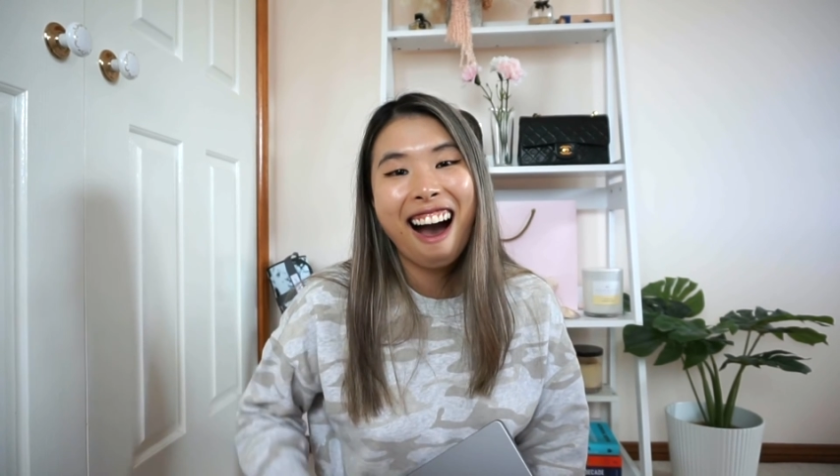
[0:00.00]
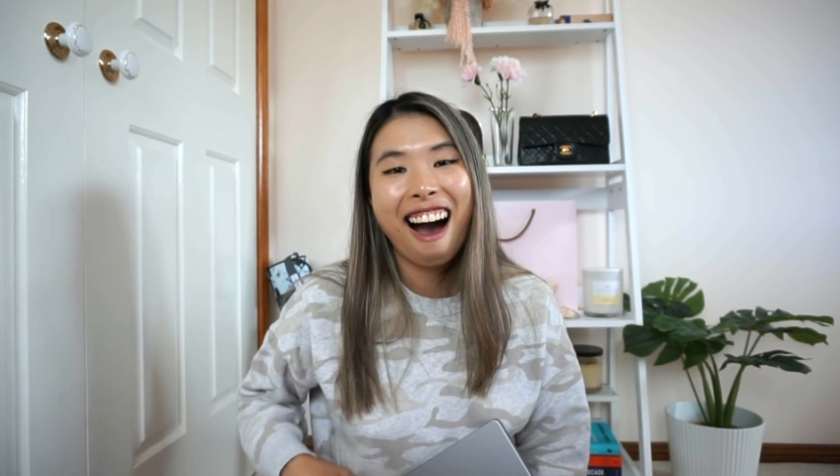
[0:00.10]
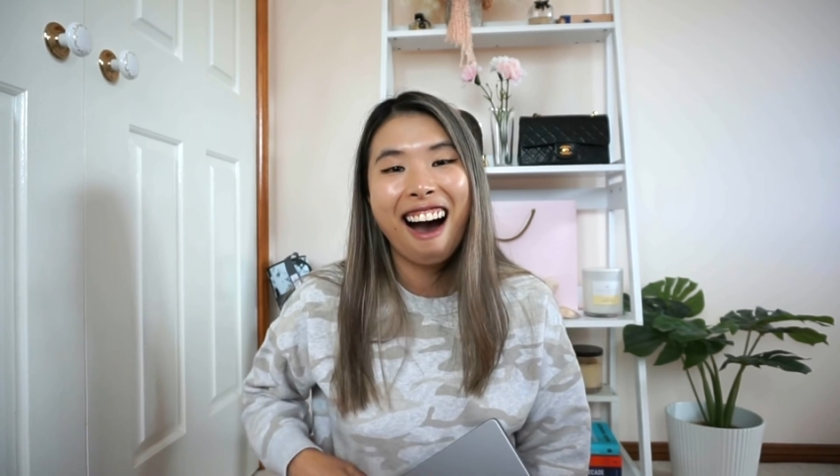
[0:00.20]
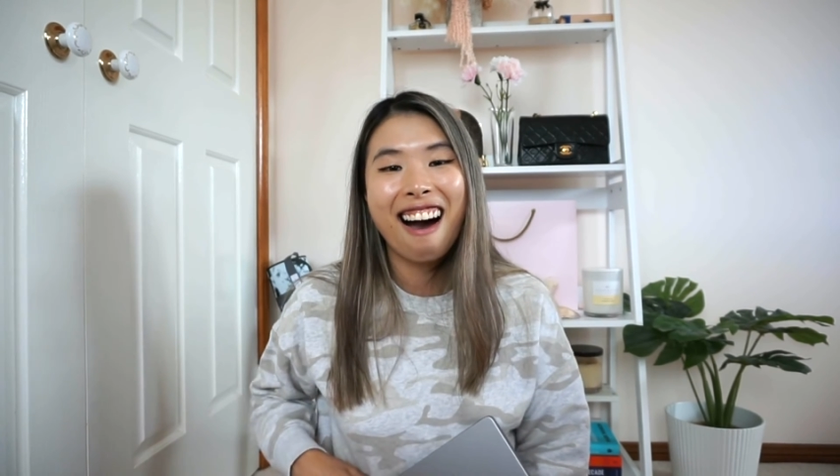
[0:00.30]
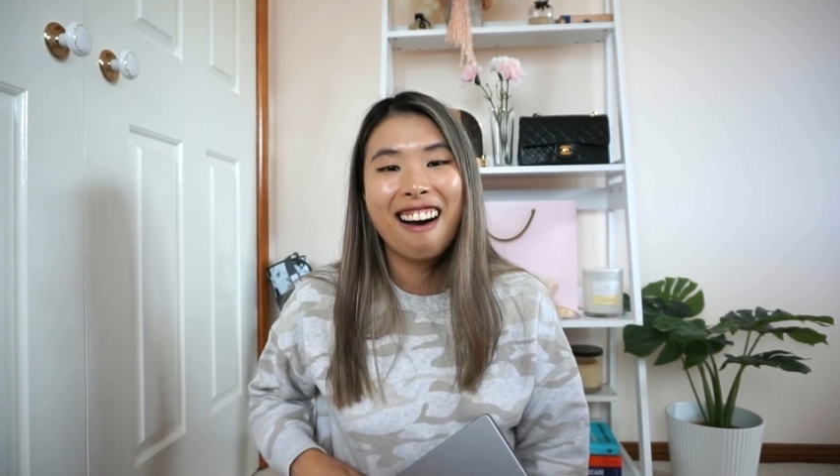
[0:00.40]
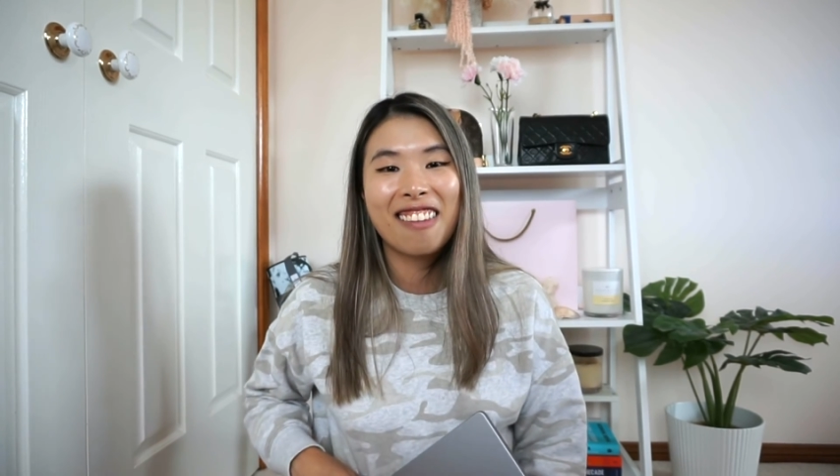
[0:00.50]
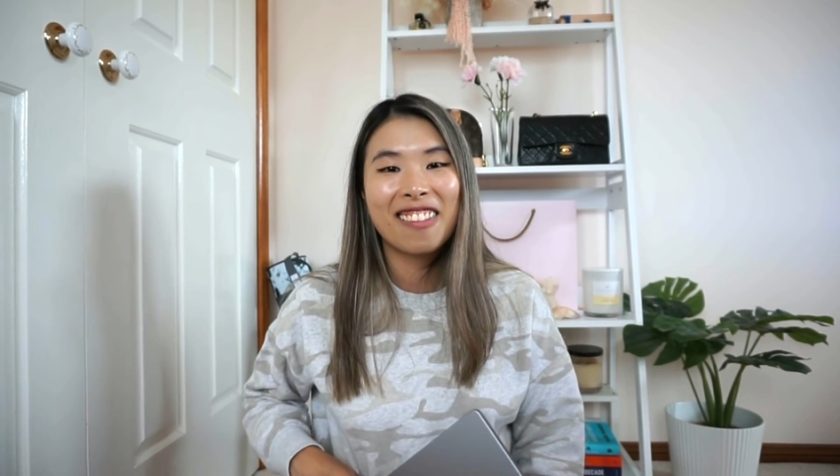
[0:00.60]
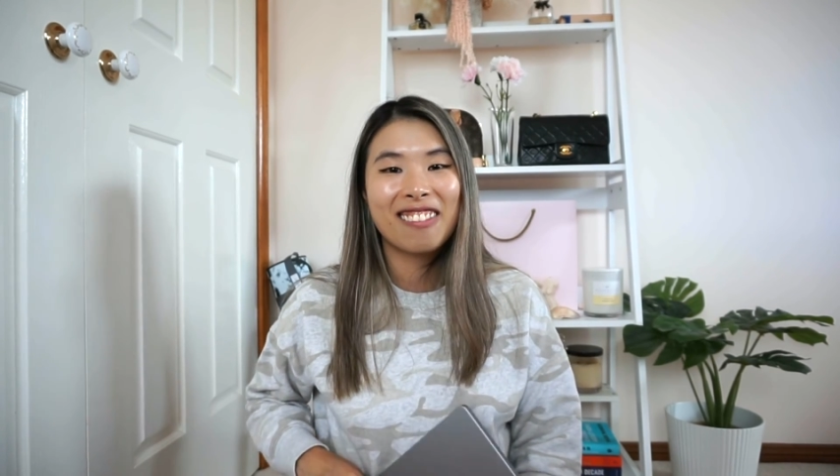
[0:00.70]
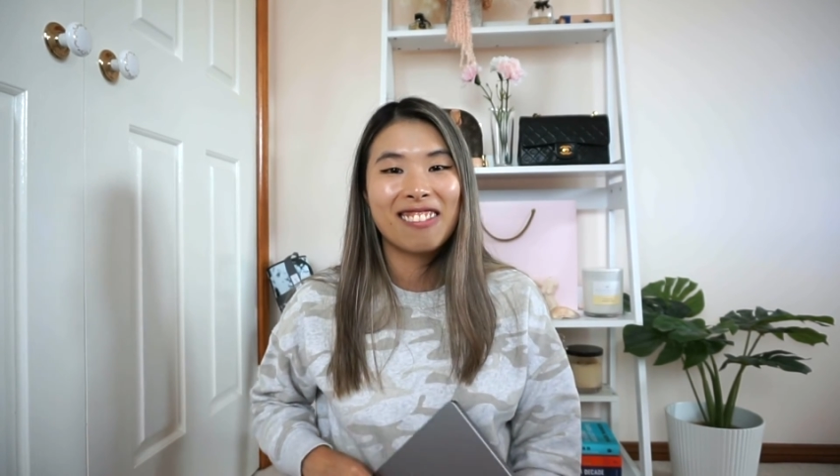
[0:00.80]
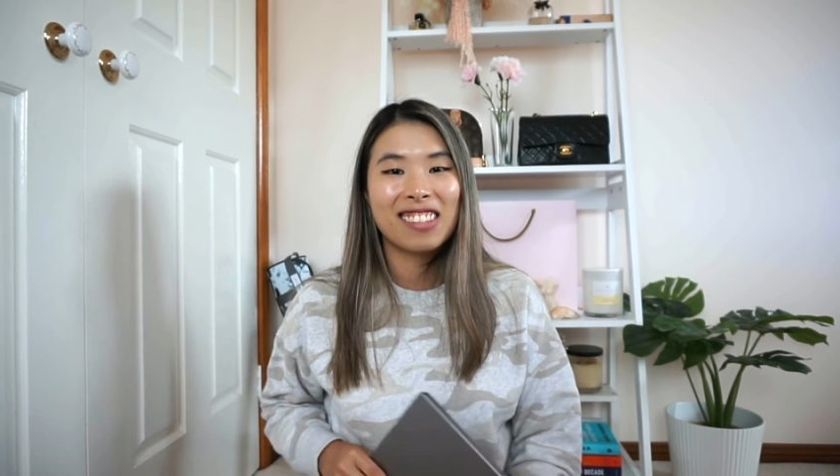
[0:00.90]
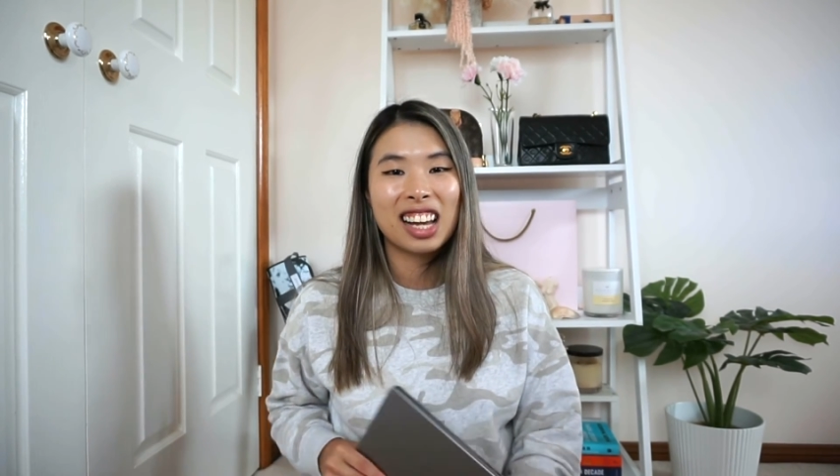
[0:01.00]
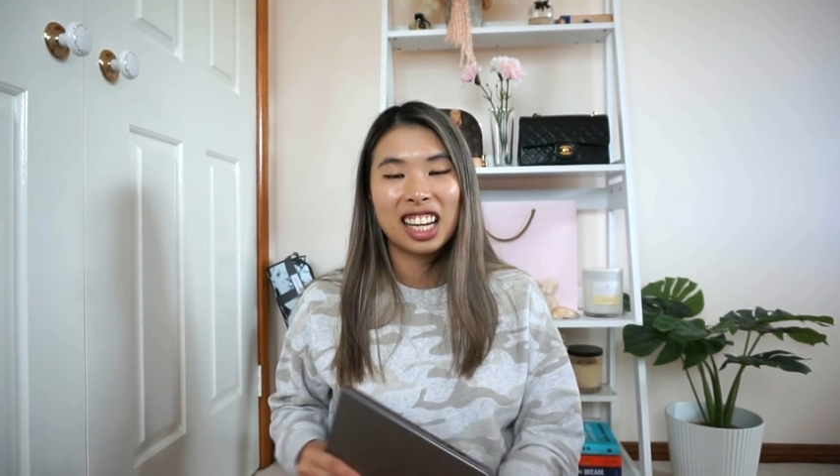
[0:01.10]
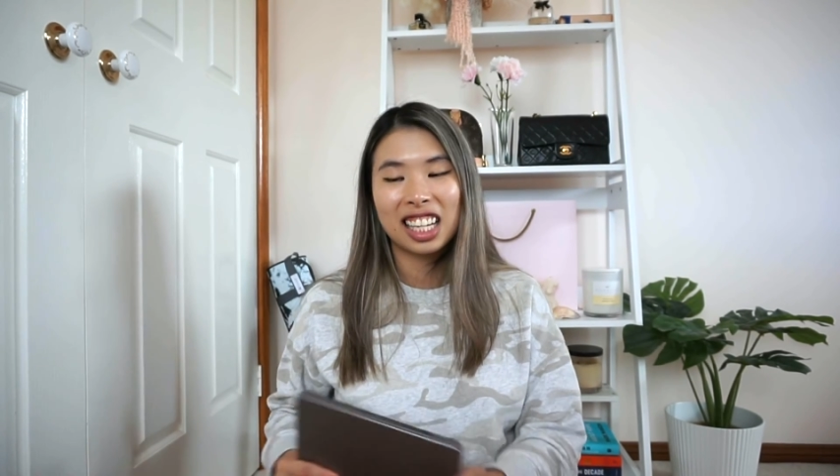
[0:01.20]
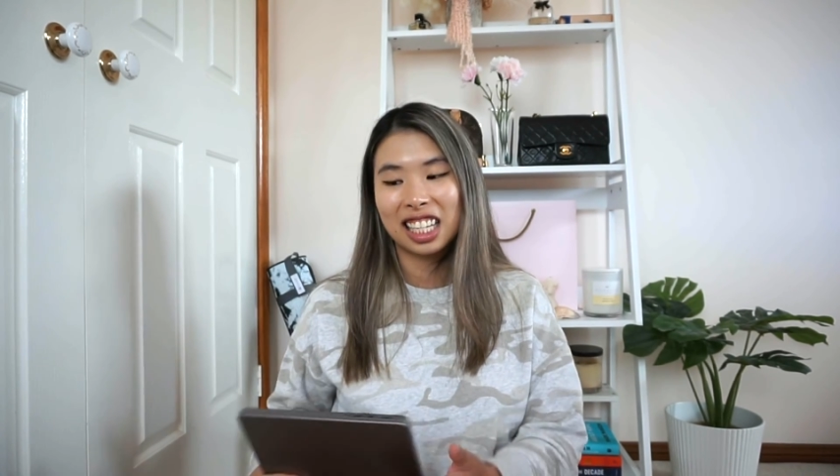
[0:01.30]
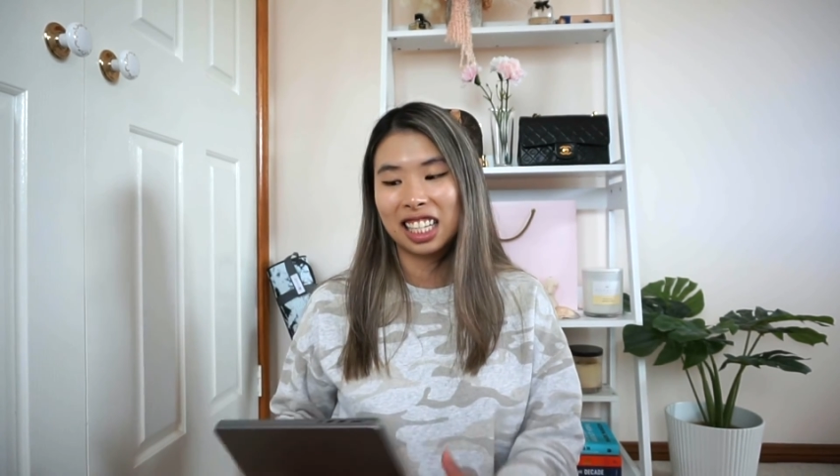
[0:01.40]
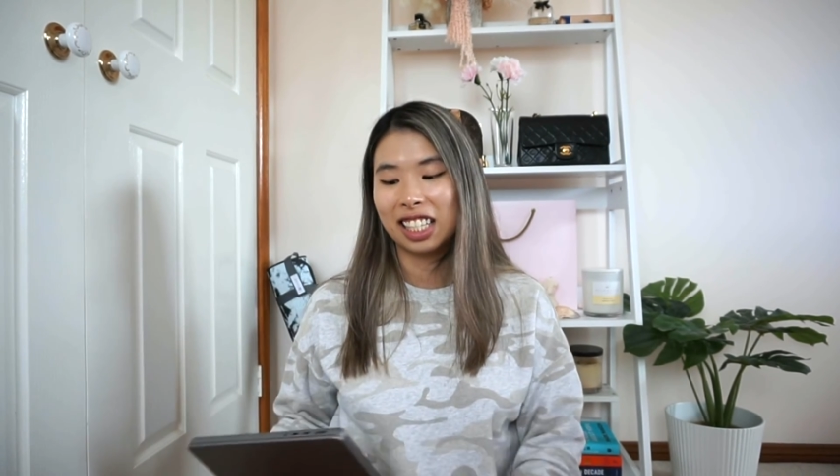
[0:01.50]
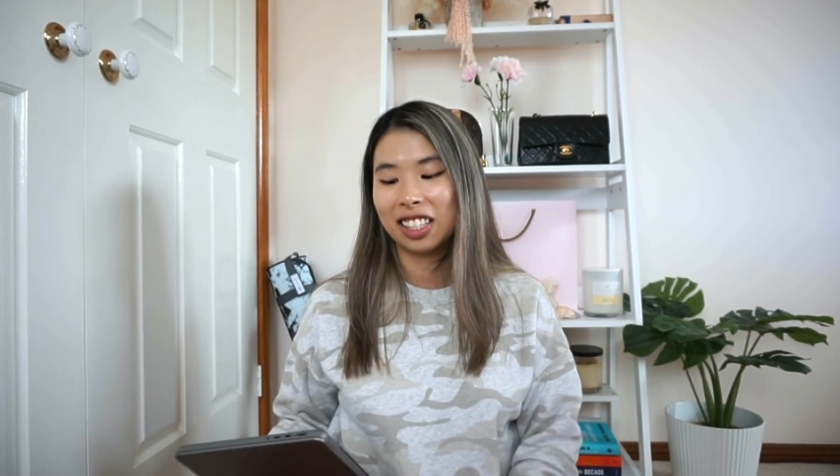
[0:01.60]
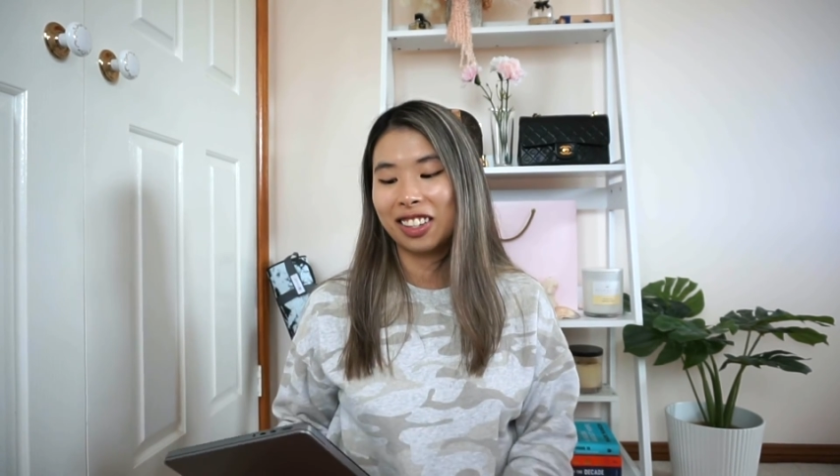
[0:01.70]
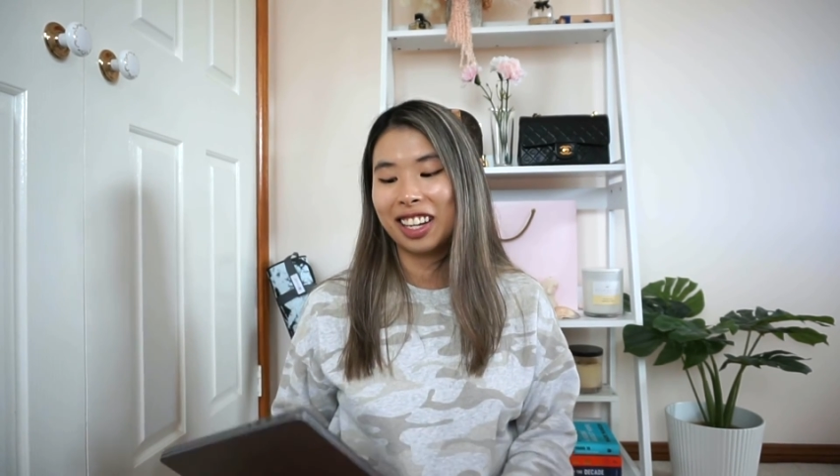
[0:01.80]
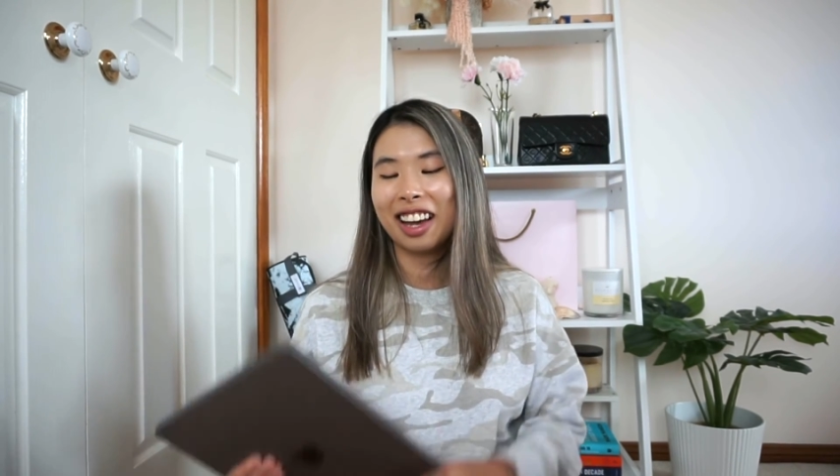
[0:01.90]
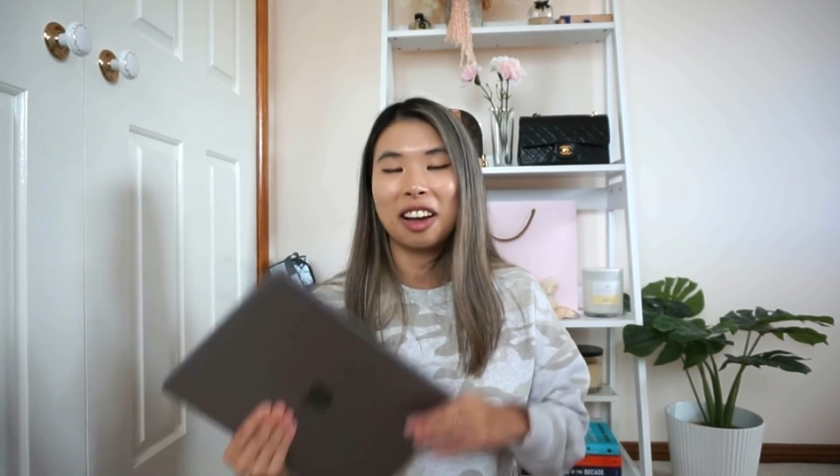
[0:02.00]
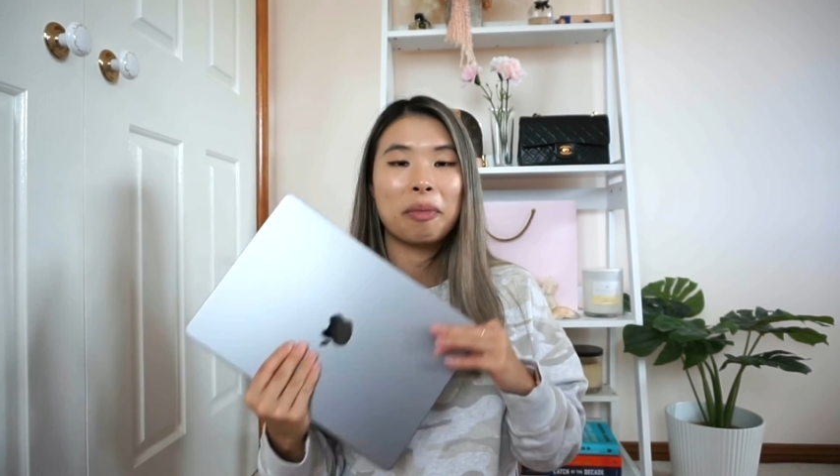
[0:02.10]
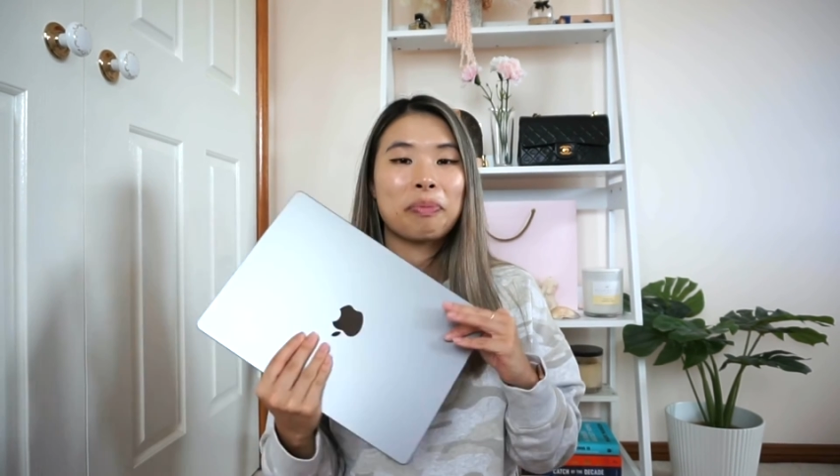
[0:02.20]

So yeah,